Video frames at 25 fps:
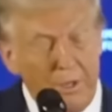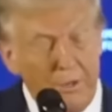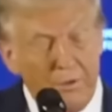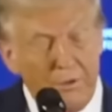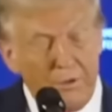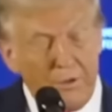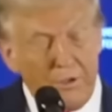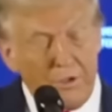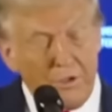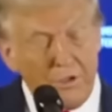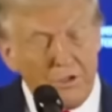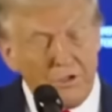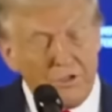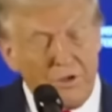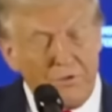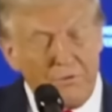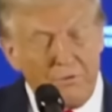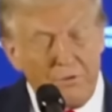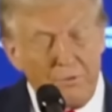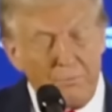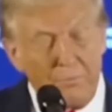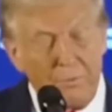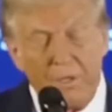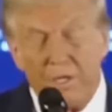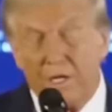don't think there's
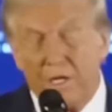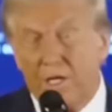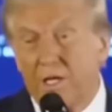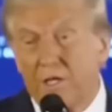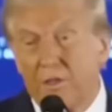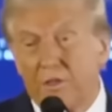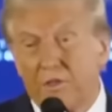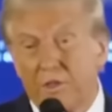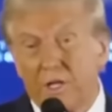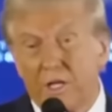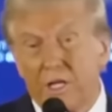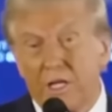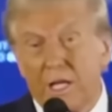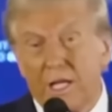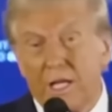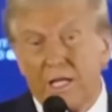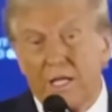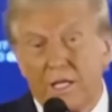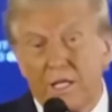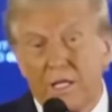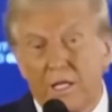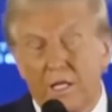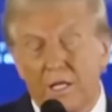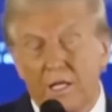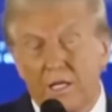ever been anything
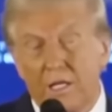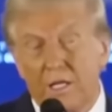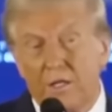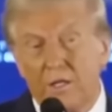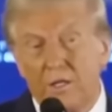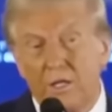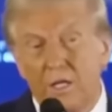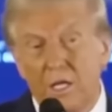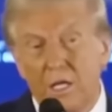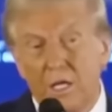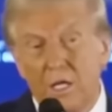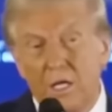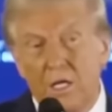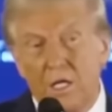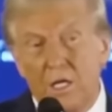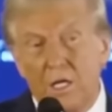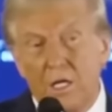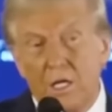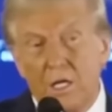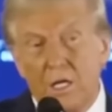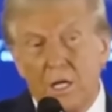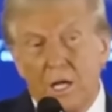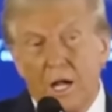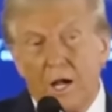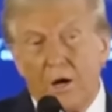like it in
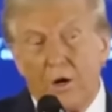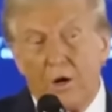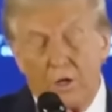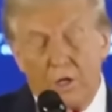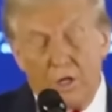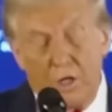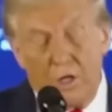our